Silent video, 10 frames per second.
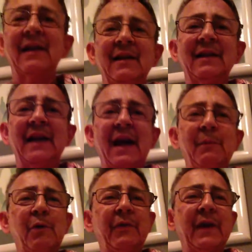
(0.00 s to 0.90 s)
The
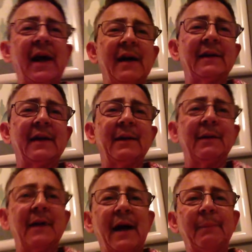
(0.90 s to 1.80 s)
iMovie on
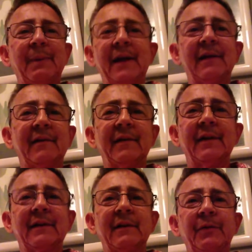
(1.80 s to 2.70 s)
the iPad is a
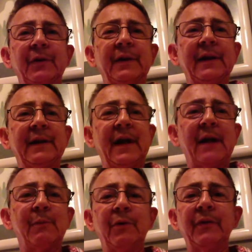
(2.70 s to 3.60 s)
little different than the
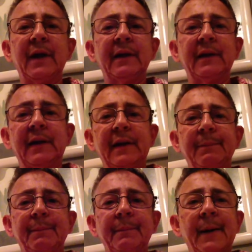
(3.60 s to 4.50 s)
iMovie on the
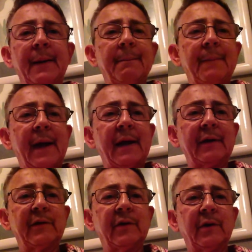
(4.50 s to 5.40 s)

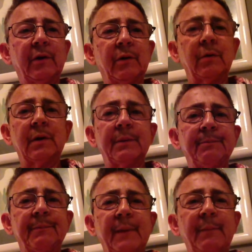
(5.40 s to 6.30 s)
Mac, so
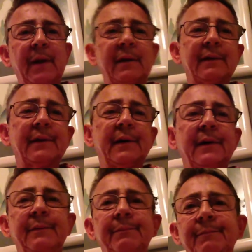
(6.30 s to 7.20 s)
um, I'm not
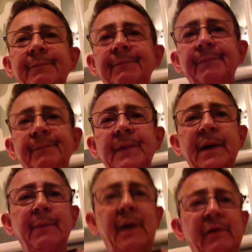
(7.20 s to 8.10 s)
um, going
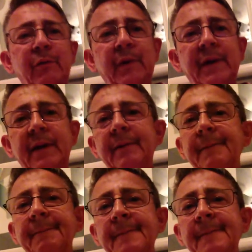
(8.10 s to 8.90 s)
to mess with it.